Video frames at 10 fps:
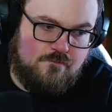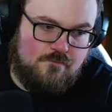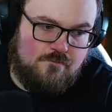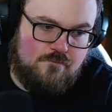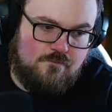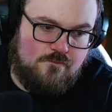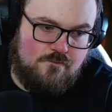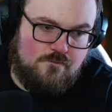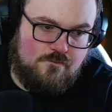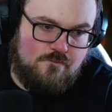
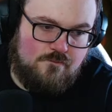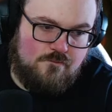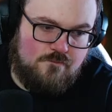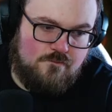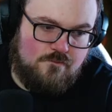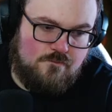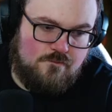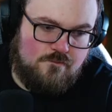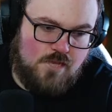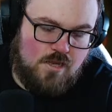um,
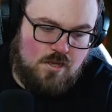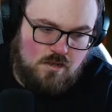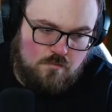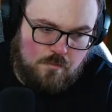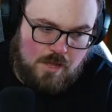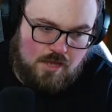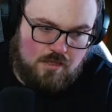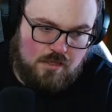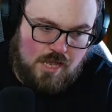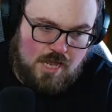put
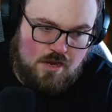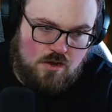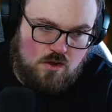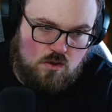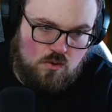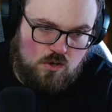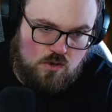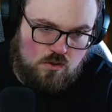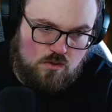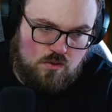back land
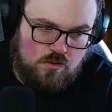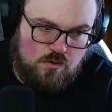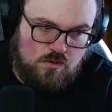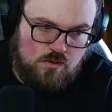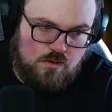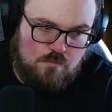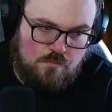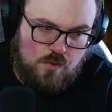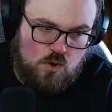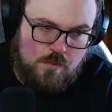Oko,
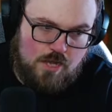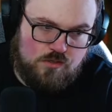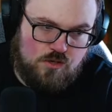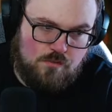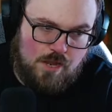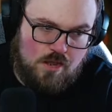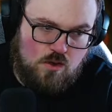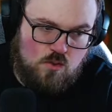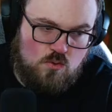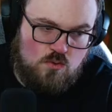Bowmaster
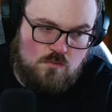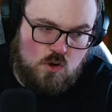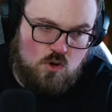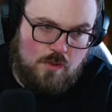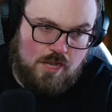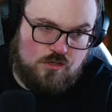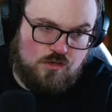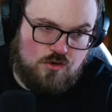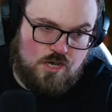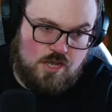my own
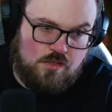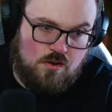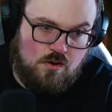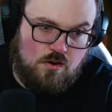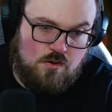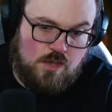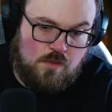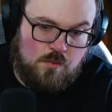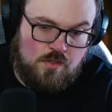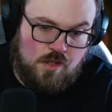Bowmaster, heat the Uro,
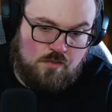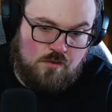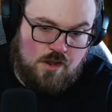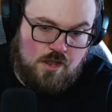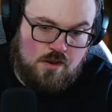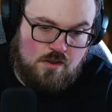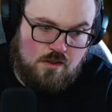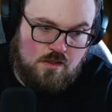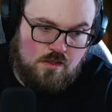eat with Deathrite.